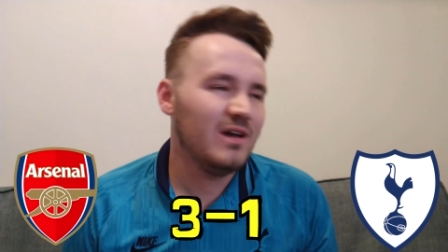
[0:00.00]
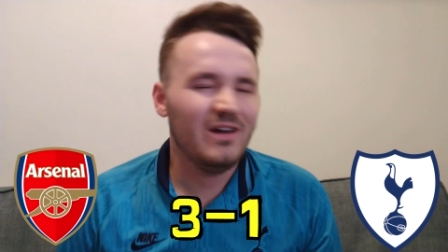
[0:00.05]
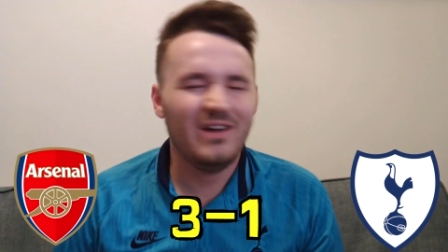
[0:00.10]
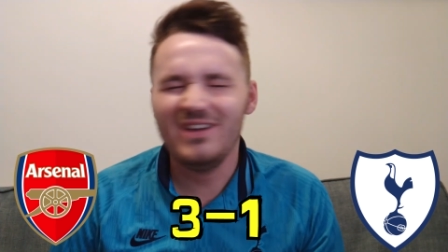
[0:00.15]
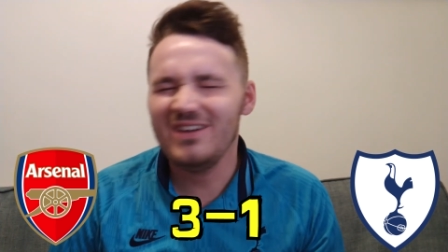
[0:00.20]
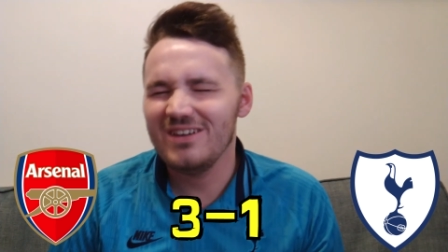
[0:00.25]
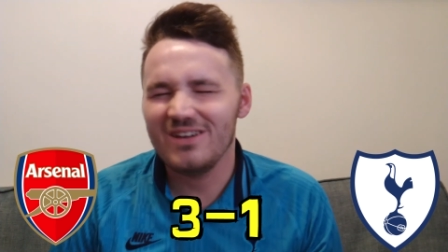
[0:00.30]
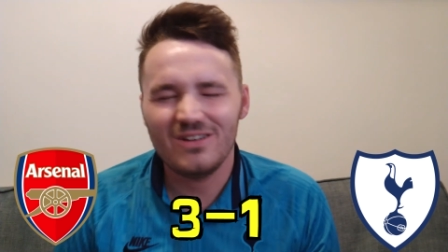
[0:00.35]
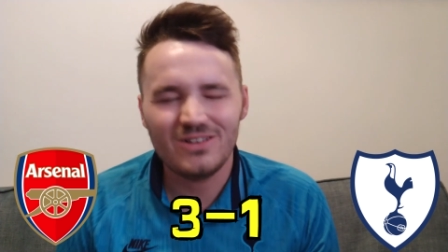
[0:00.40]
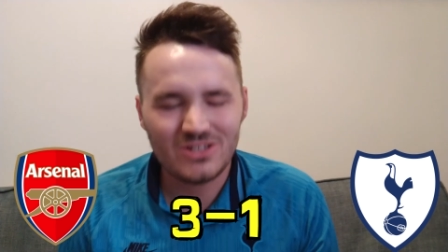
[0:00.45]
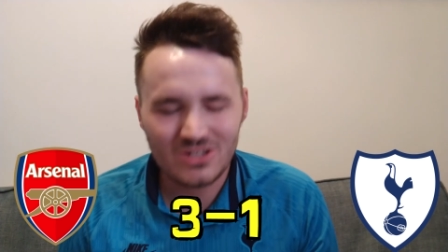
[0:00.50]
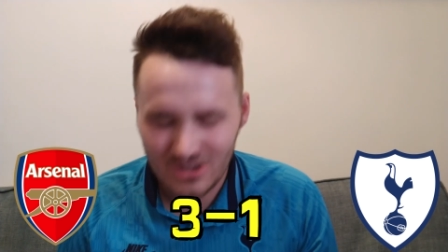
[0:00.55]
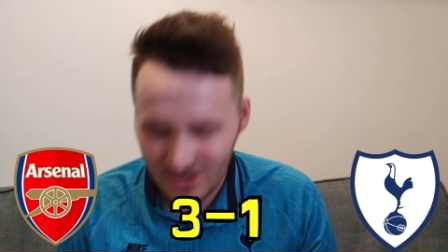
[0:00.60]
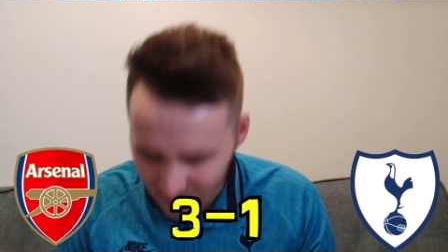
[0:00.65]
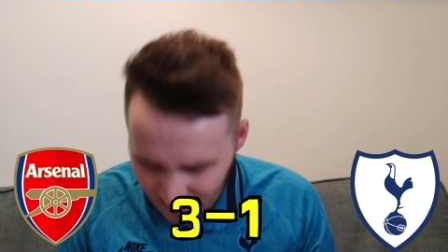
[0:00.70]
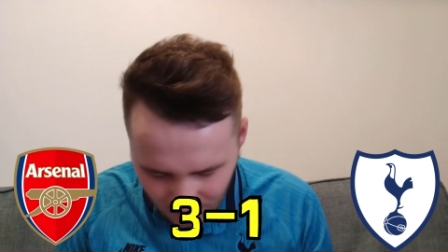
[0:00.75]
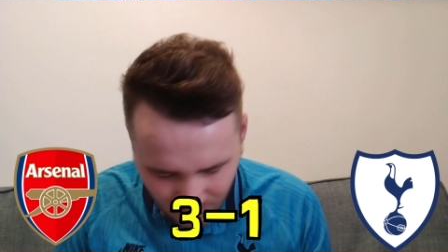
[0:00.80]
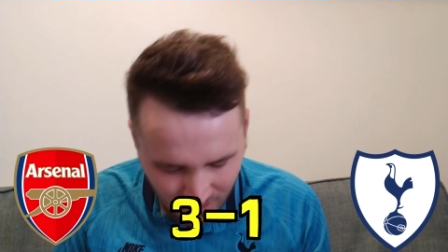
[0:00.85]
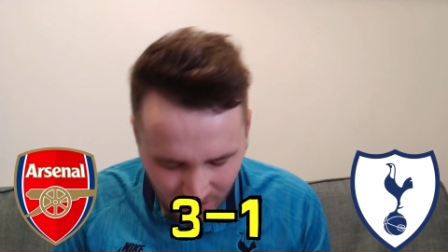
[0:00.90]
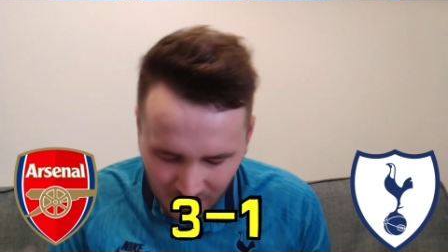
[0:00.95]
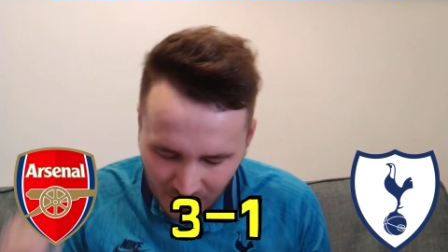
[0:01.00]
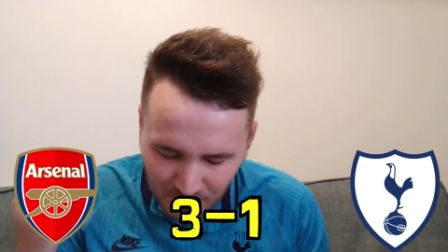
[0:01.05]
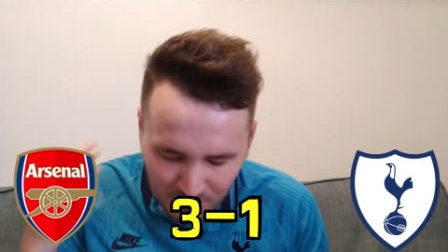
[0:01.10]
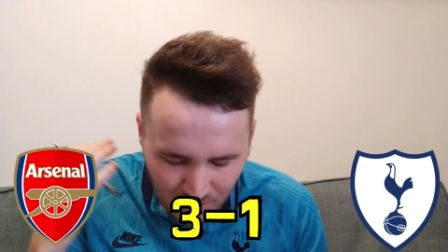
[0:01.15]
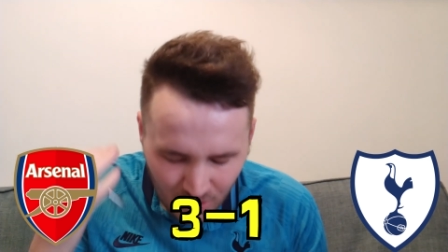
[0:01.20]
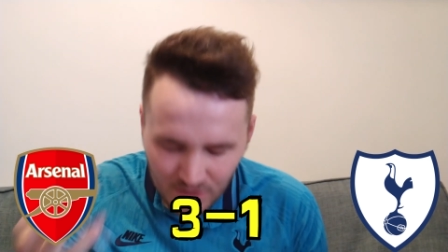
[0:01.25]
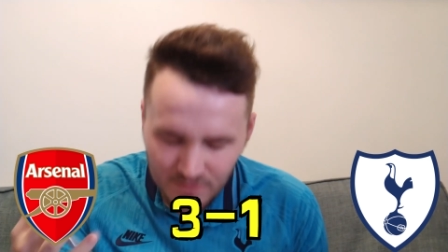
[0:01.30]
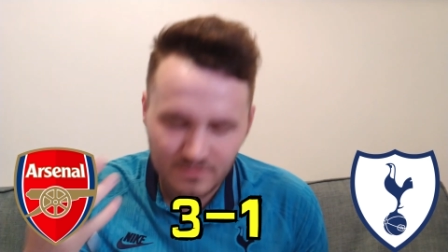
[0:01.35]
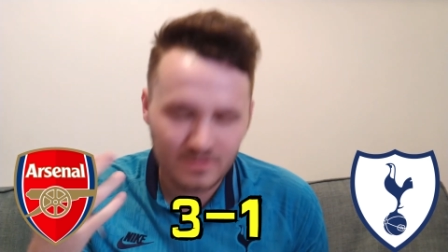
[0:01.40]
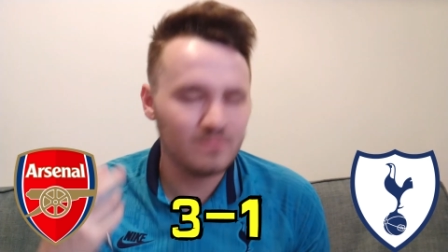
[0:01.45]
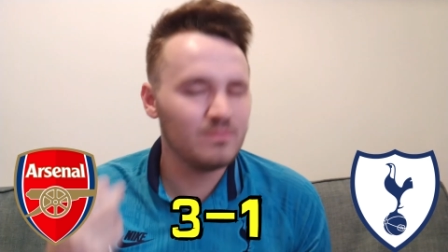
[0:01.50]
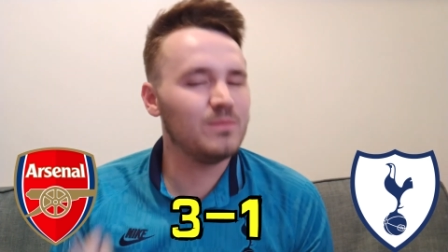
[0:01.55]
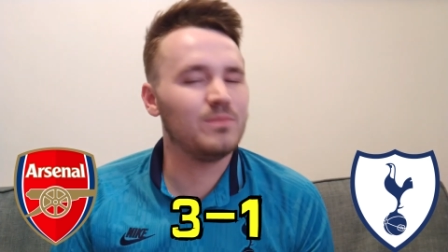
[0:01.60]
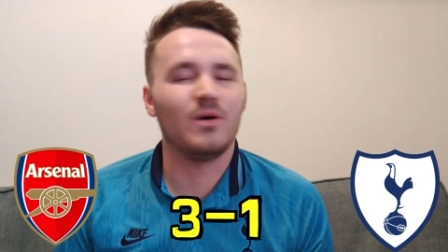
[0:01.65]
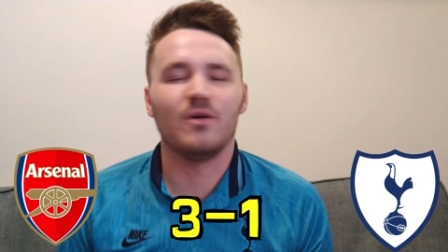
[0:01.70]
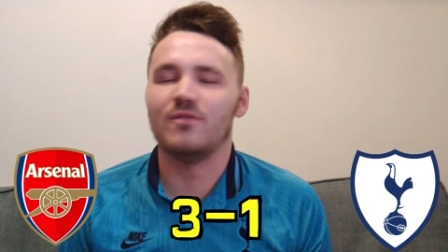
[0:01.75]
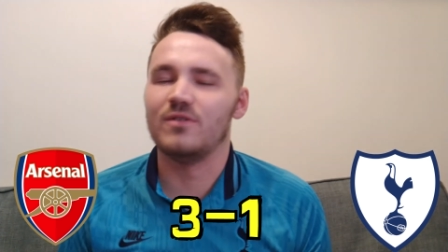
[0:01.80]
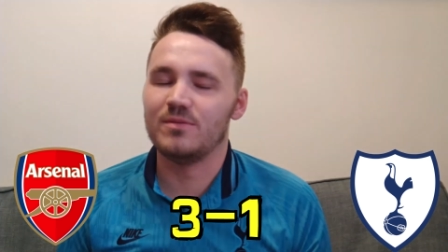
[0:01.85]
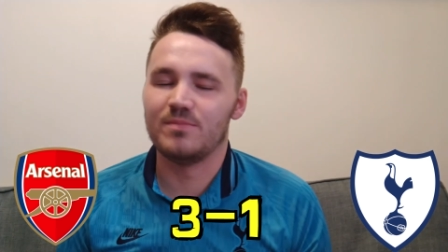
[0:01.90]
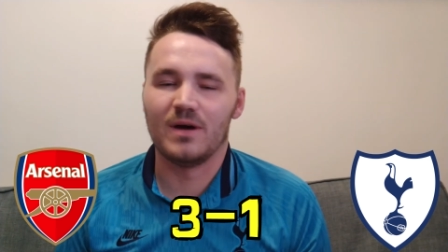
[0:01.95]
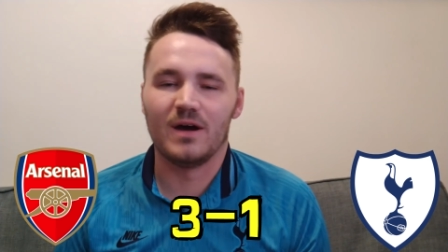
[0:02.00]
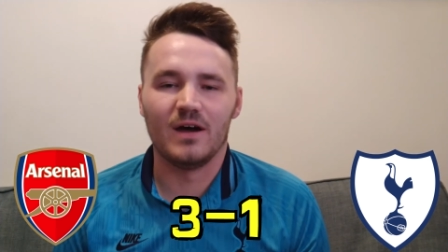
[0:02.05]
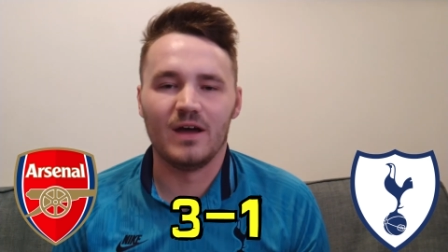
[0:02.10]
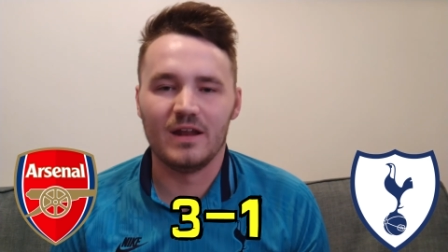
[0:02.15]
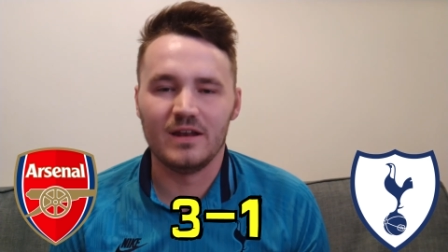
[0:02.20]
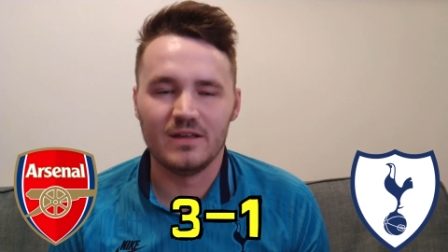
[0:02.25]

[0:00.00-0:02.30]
Hey, do you know what? I'm not even bothered about